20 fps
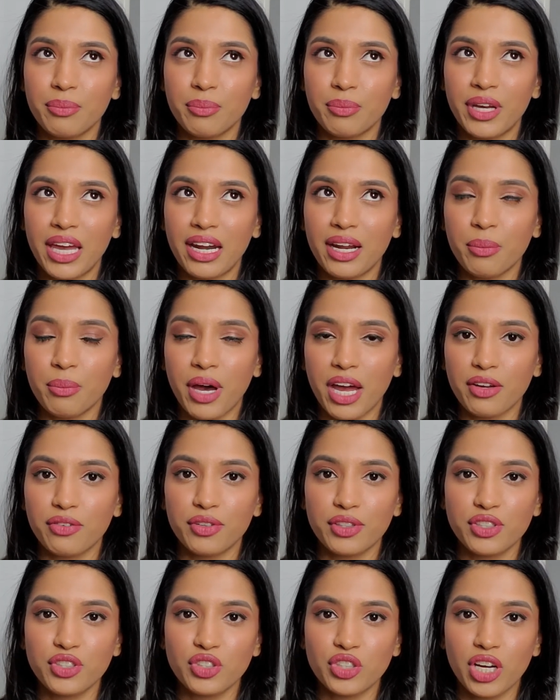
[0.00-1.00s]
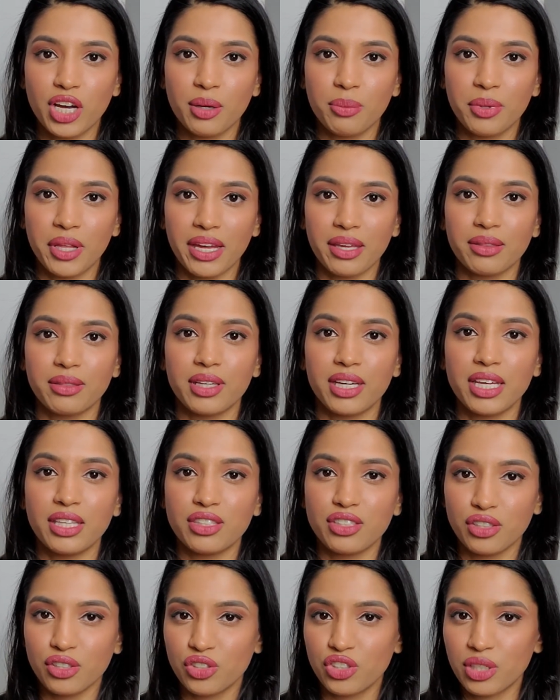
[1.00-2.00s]
getting my first job, like the
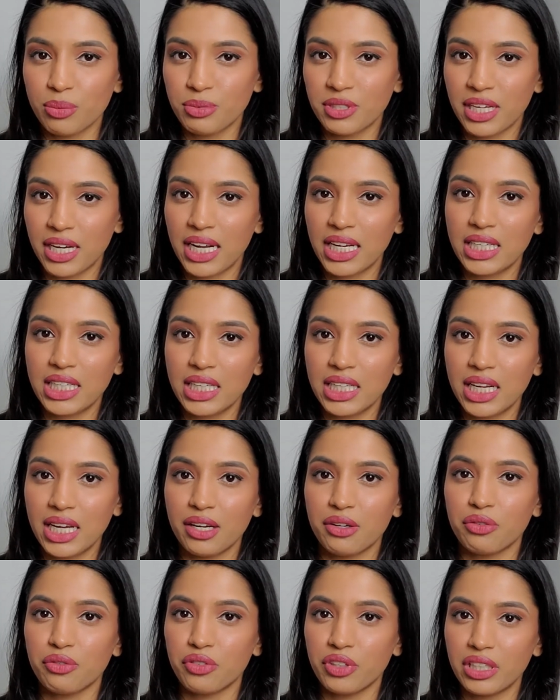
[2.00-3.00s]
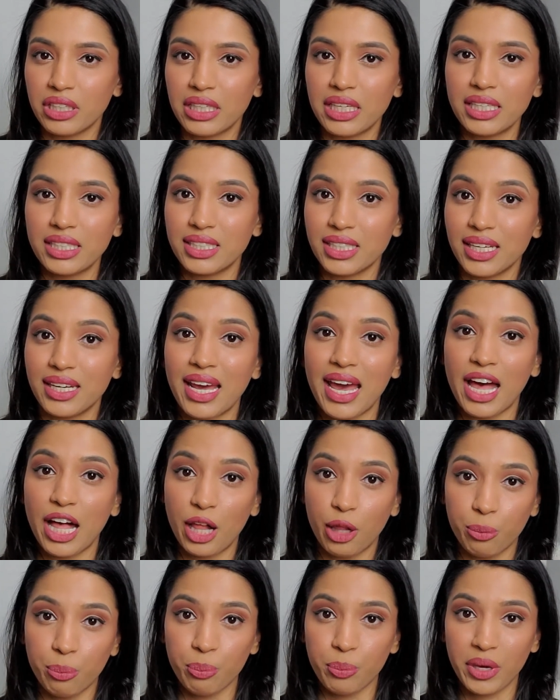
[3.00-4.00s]
internships that I did, it really did
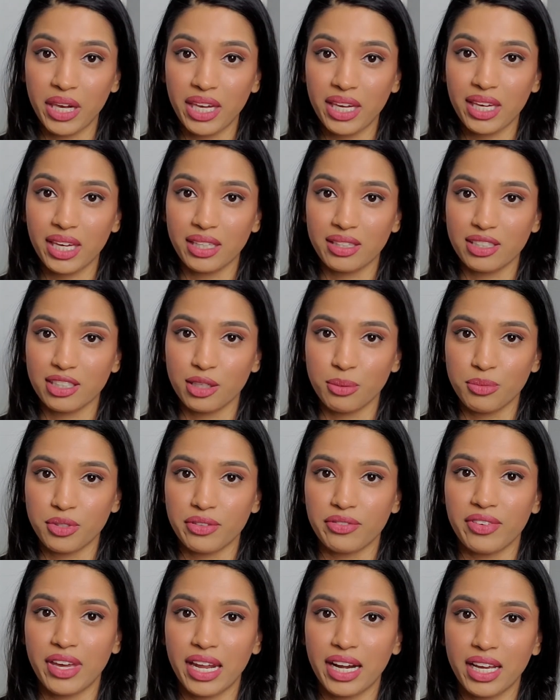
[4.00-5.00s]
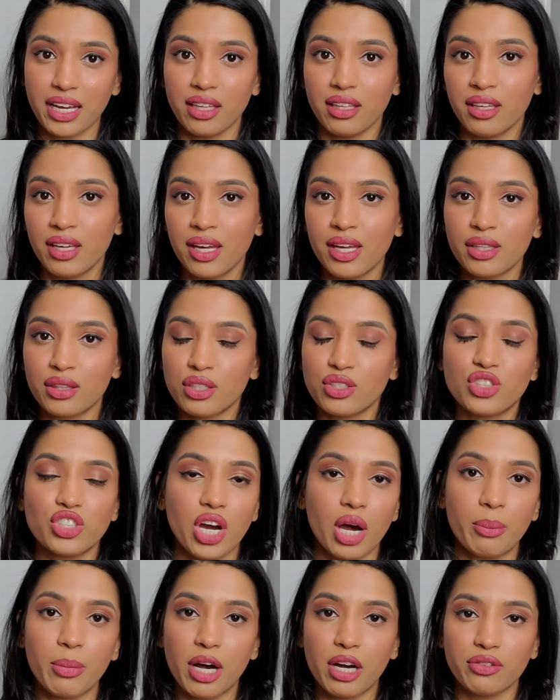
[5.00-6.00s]
help me in terms of getting the
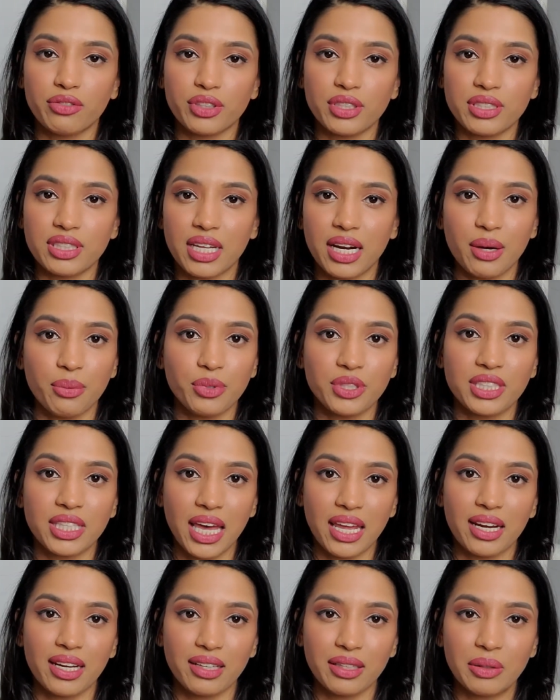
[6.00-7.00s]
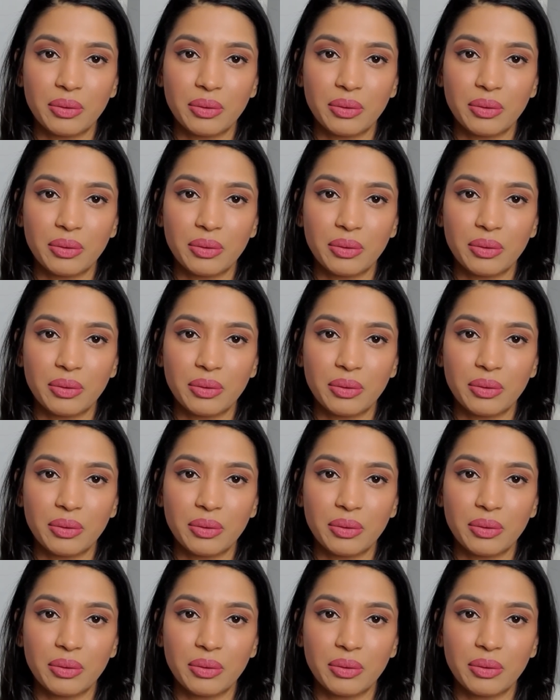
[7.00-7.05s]
job offers that I was getting.